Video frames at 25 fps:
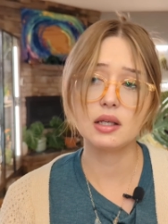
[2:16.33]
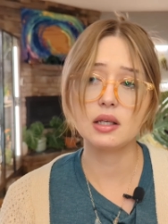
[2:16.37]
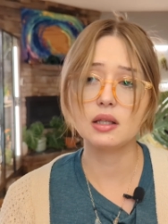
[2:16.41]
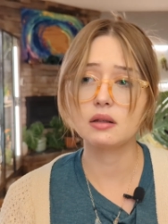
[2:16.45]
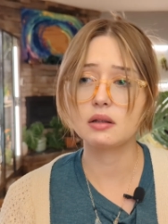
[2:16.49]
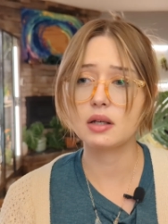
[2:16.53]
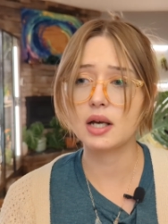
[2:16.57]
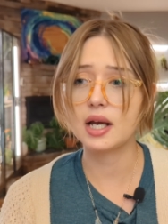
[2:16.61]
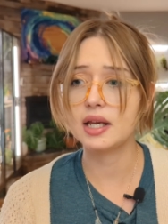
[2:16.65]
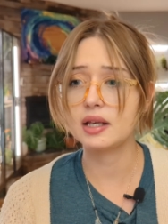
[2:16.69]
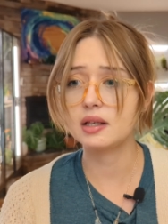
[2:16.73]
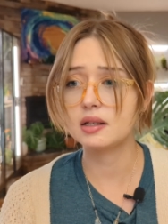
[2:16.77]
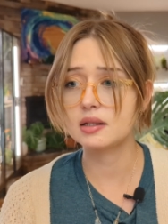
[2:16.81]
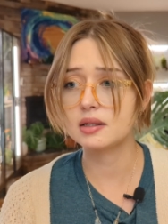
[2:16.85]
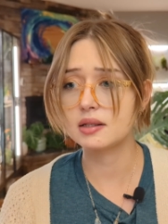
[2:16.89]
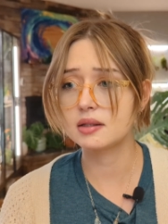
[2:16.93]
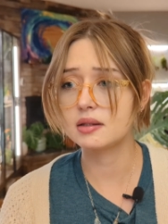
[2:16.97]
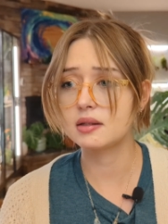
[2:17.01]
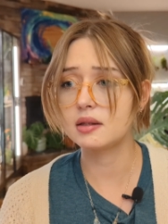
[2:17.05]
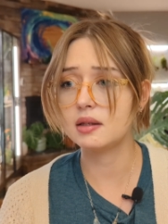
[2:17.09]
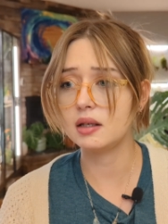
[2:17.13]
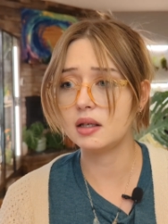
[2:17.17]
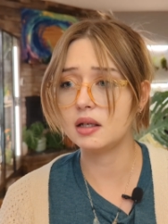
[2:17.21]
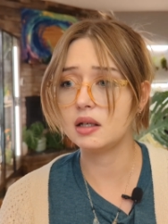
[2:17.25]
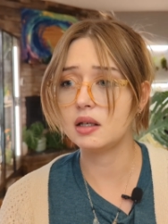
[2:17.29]
He
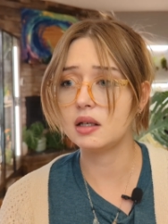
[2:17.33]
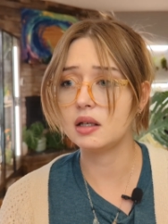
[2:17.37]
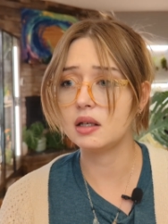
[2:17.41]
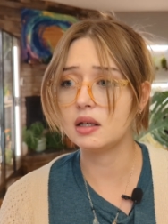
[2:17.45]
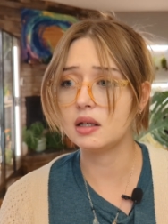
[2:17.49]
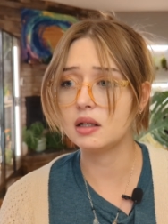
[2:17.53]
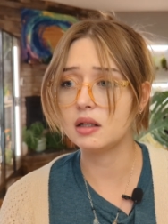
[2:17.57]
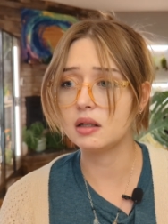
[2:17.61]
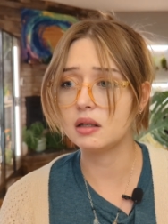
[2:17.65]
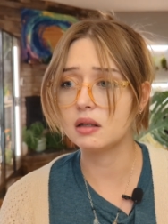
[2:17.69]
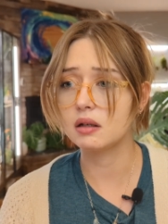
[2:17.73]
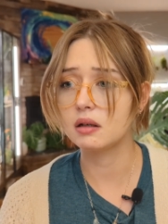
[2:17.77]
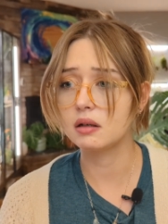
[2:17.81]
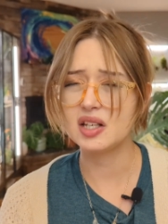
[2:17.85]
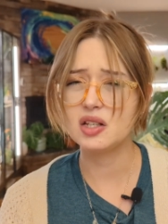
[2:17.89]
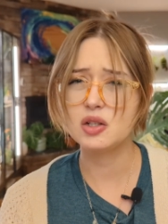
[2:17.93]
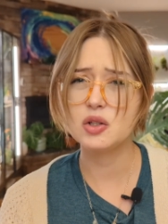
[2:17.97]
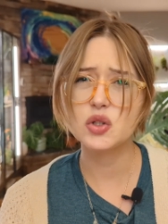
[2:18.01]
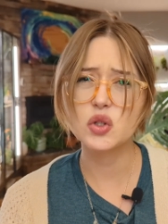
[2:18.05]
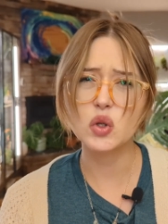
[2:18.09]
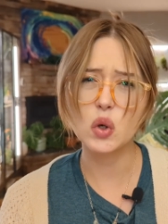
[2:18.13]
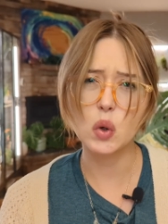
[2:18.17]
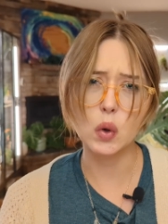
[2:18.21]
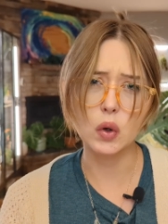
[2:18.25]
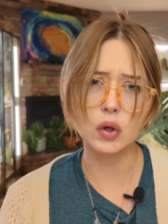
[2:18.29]
likes the, I
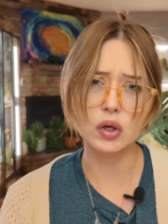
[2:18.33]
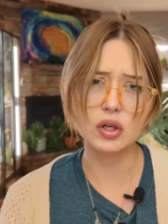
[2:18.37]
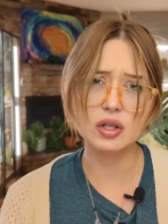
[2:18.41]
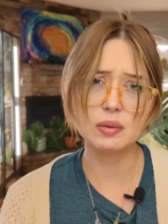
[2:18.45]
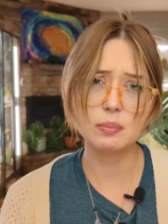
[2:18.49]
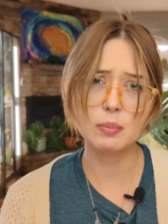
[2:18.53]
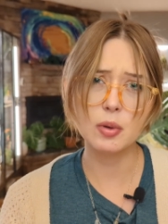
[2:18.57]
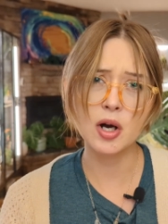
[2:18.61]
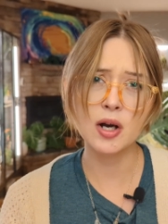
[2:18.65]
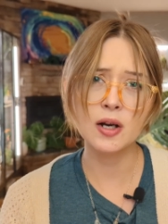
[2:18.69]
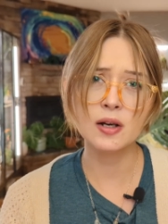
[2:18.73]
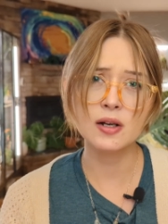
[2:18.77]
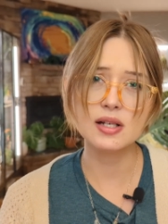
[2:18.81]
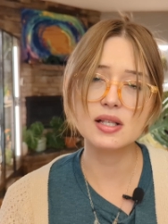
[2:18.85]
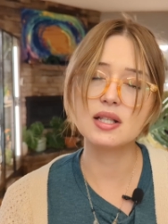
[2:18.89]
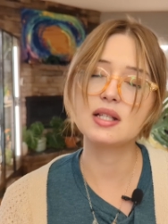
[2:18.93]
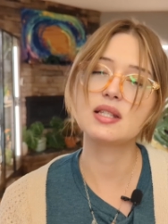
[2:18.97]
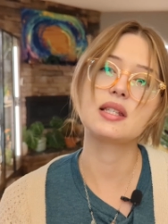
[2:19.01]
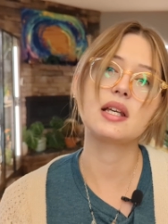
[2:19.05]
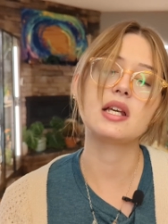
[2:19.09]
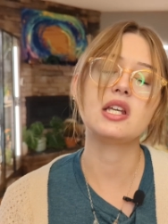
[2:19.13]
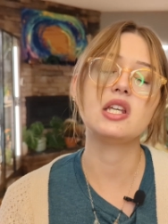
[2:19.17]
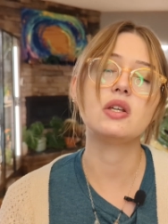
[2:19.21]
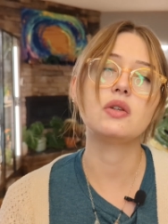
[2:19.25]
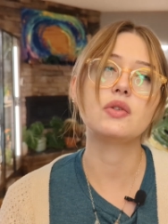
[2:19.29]
use orchid bark, at
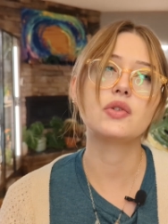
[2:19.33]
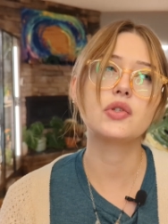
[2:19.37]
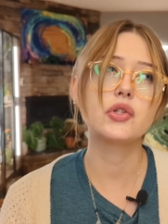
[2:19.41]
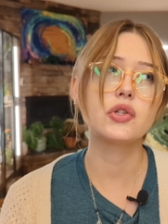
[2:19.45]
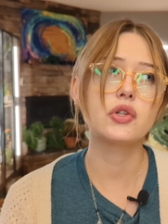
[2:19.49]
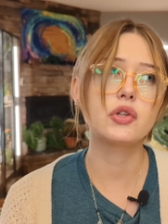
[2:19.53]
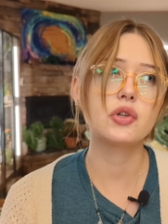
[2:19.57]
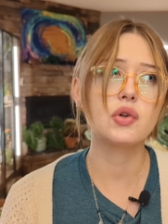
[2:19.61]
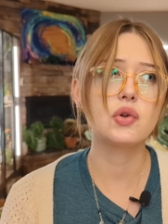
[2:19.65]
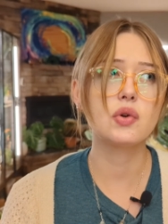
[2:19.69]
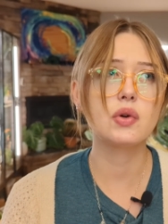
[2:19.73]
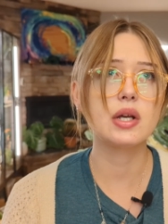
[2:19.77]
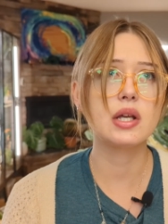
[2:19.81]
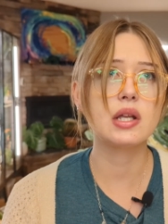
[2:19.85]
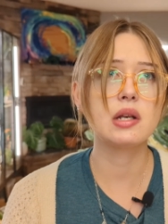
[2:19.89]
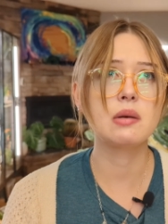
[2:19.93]
least I used to,